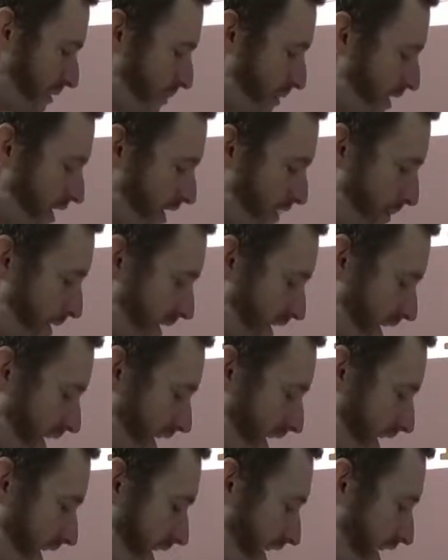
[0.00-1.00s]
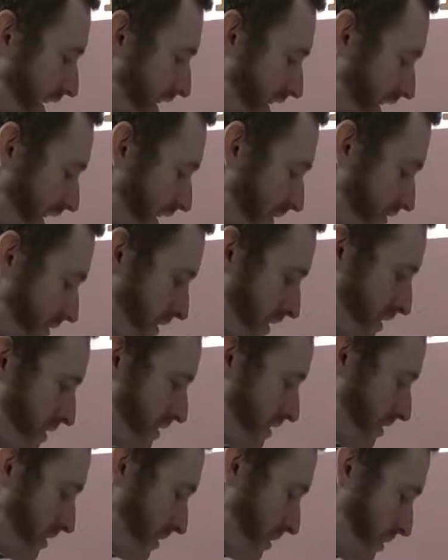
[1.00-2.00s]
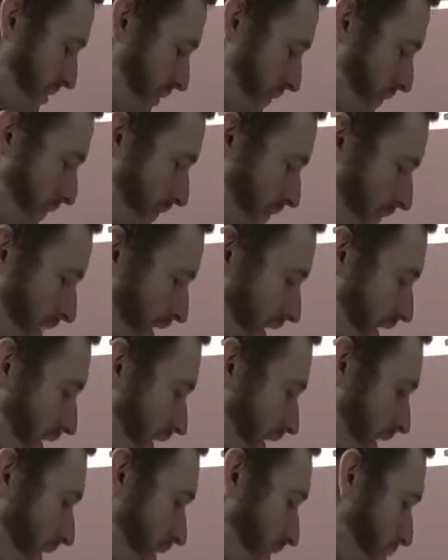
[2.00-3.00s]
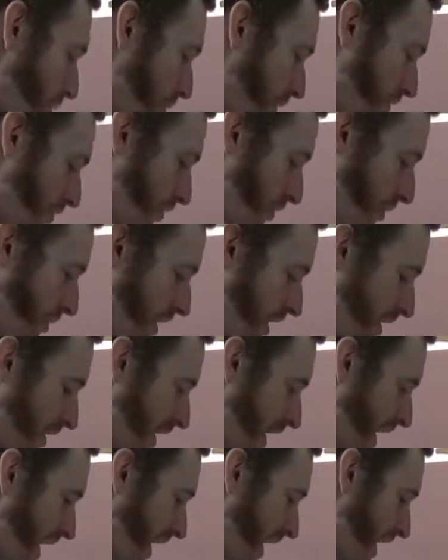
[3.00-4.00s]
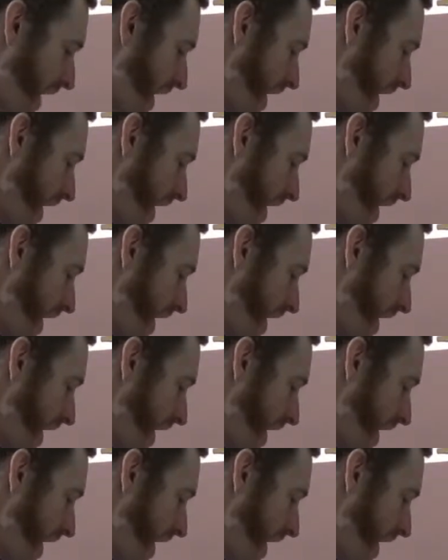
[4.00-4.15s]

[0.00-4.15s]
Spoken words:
We're gonna be in the oven, so once you're in, you can't get